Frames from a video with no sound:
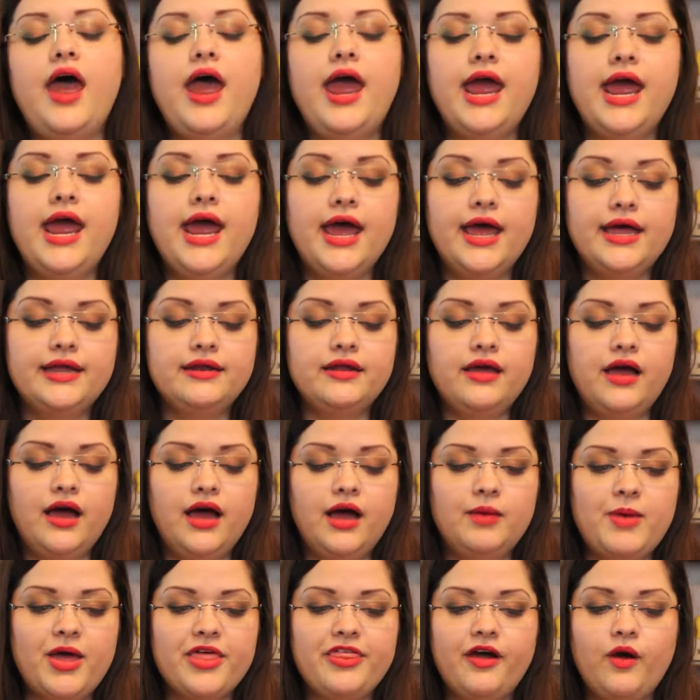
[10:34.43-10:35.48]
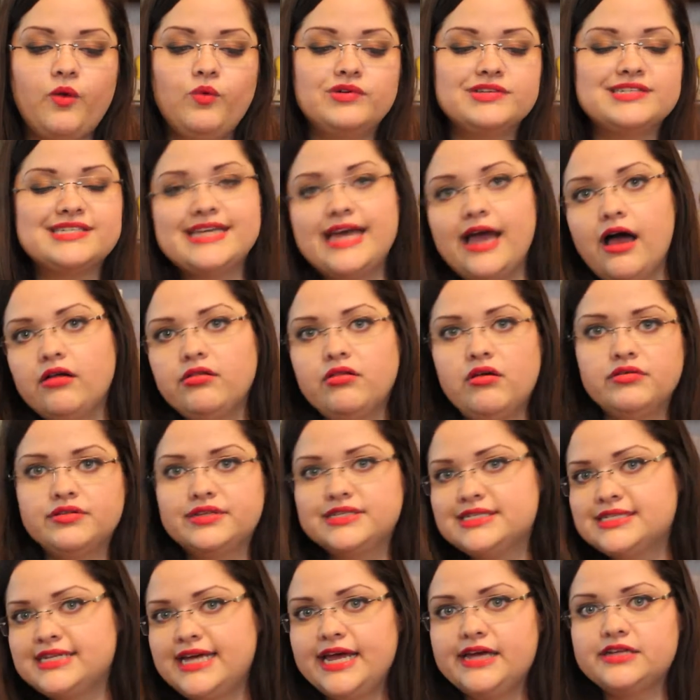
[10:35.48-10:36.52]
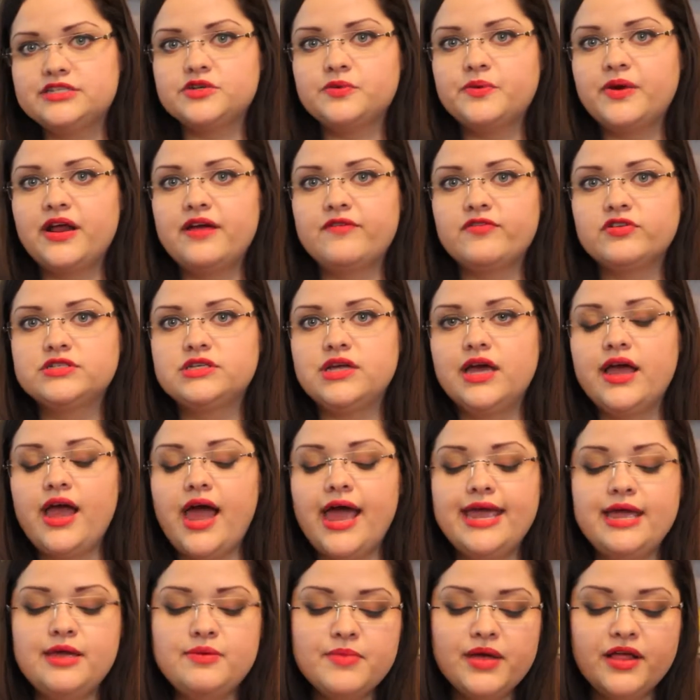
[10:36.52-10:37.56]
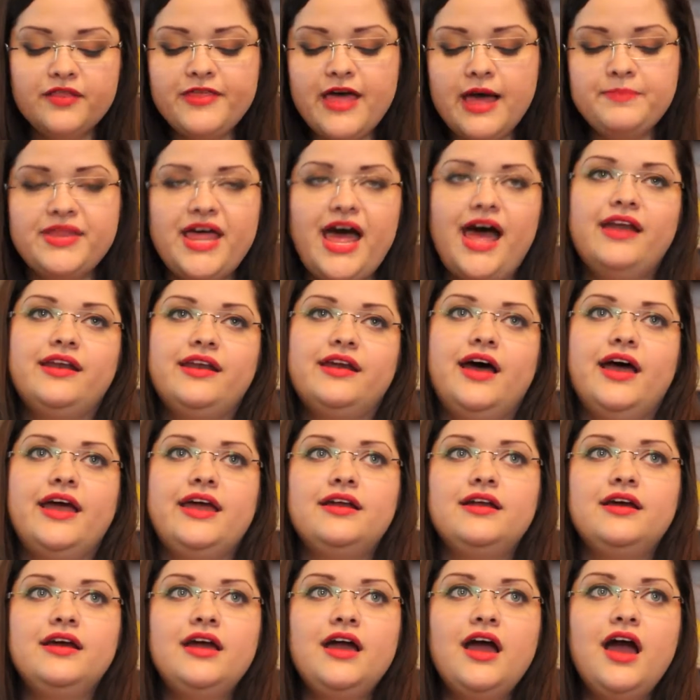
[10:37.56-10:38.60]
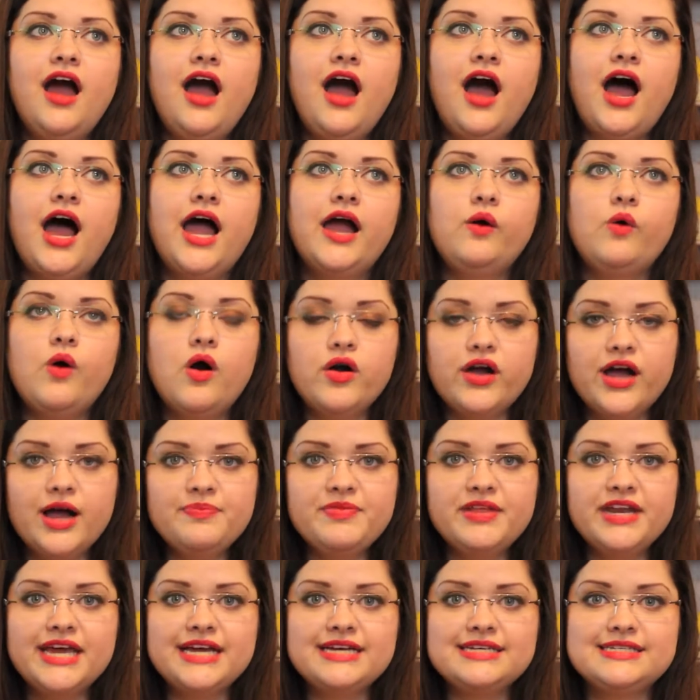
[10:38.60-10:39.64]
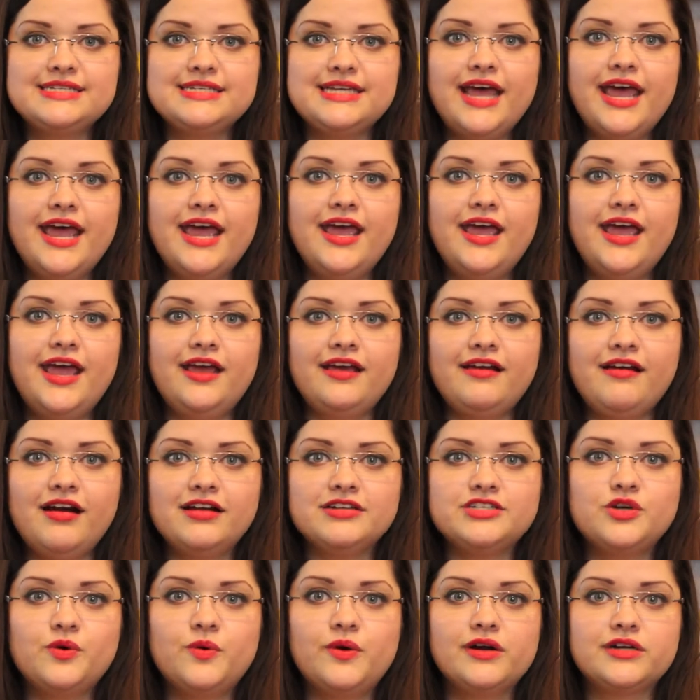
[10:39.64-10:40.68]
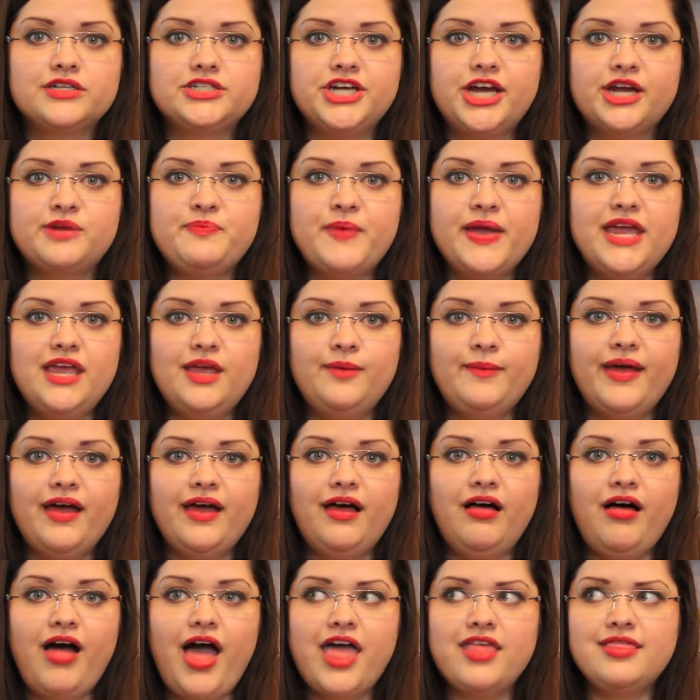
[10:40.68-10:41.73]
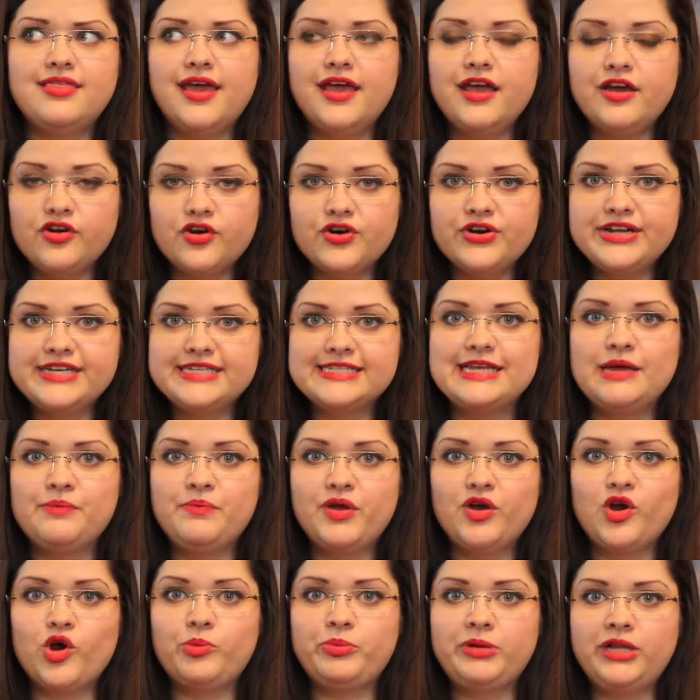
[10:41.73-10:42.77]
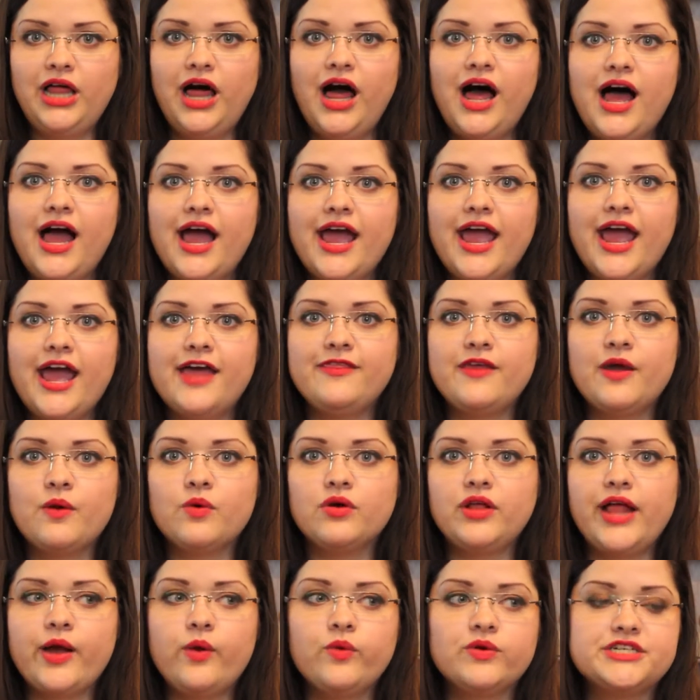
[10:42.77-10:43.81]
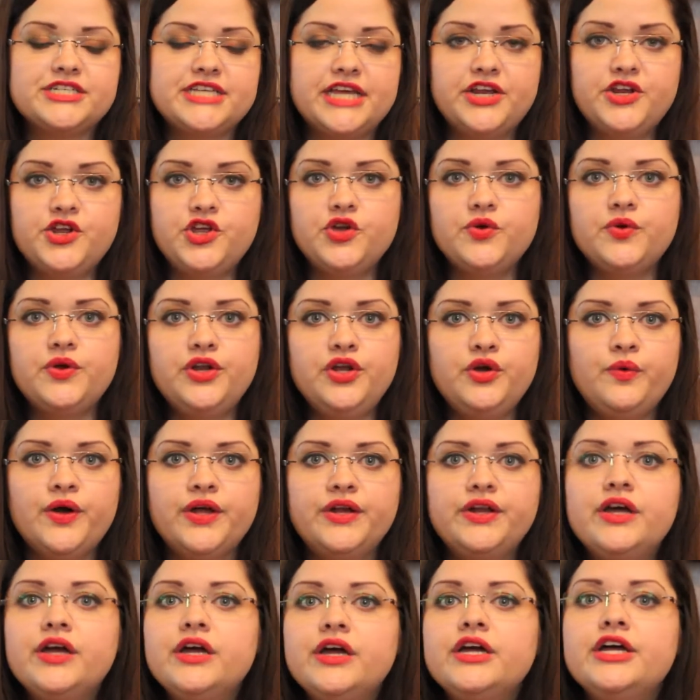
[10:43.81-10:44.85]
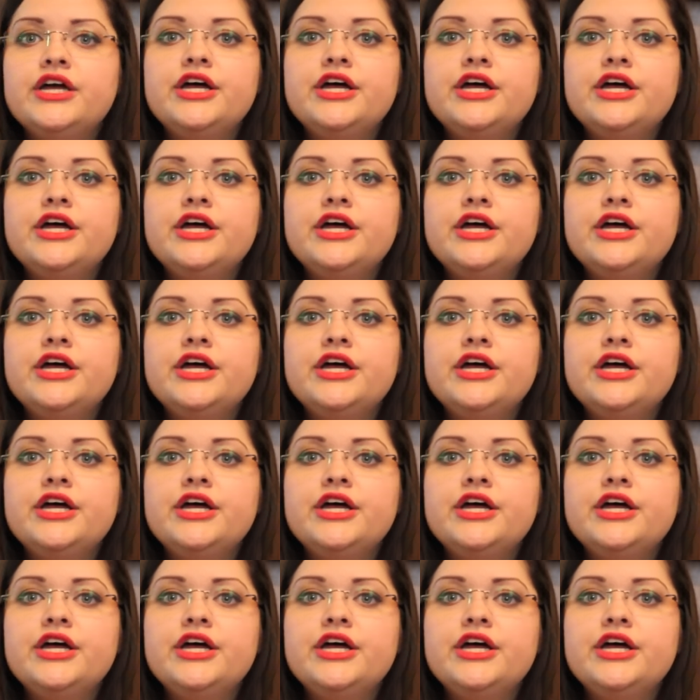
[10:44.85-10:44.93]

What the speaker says: And I thought, we'll see how long this takes or whatever. So I emailed them that night. I woke up the next day and got to work, checked my email, and they had already sent me a reply, and they were like, we're sending you a new one.